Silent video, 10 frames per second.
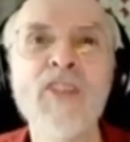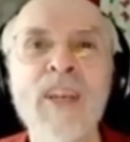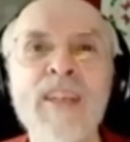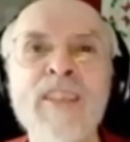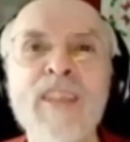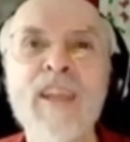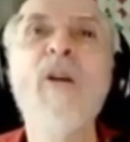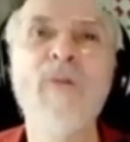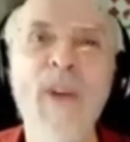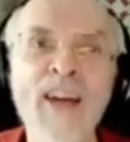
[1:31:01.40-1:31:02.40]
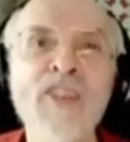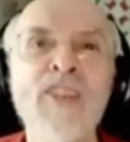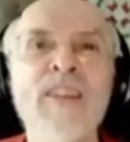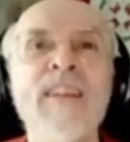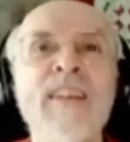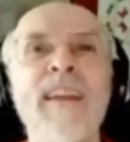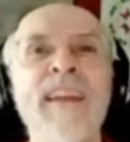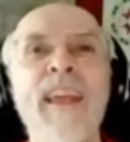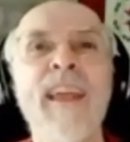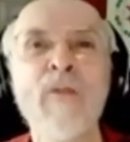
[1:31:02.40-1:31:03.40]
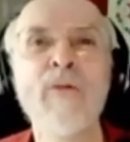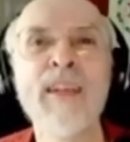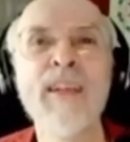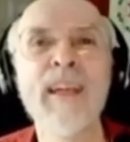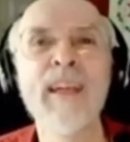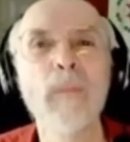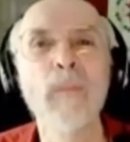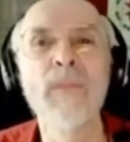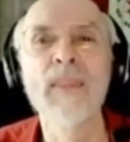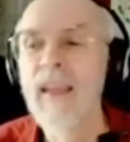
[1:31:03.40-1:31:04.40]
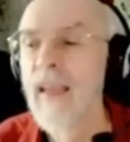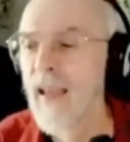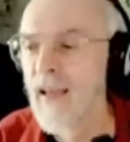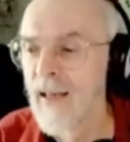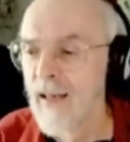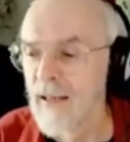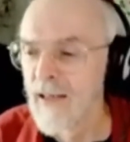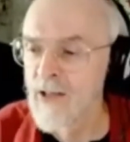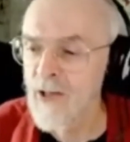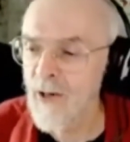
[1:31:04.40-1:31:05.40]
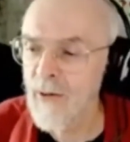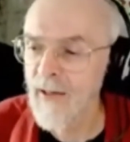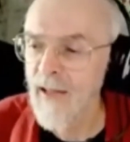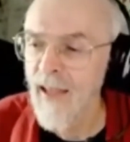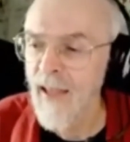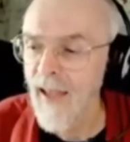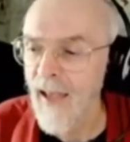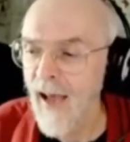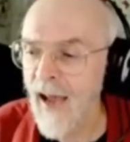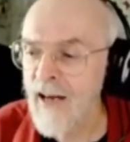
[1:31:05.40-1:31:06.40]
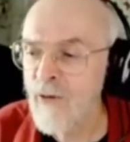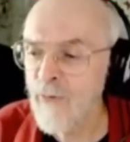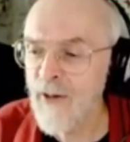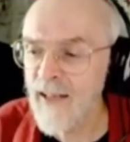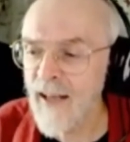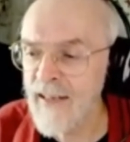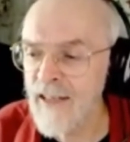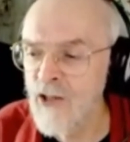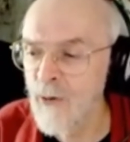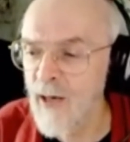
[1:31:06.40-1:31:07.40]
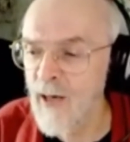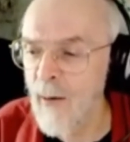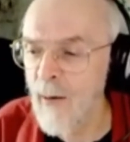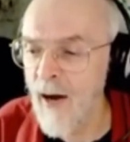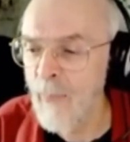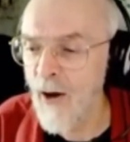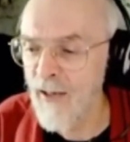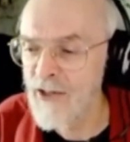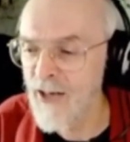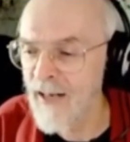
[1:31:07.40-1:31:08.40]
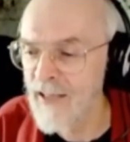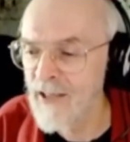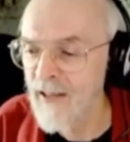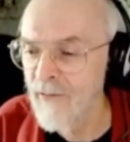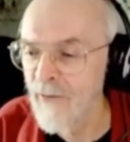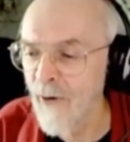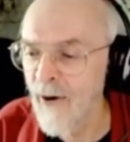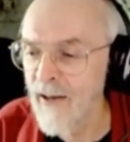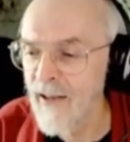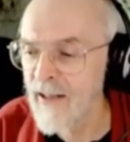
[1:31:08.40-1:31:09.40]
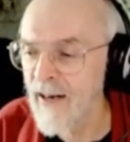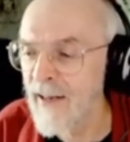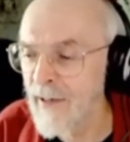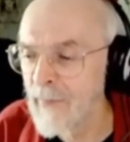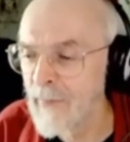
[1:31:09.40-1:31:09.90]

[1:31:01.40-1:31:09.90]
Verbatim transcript: is the old-fashioned LVD. So I don't feel I need to apologize for Rada.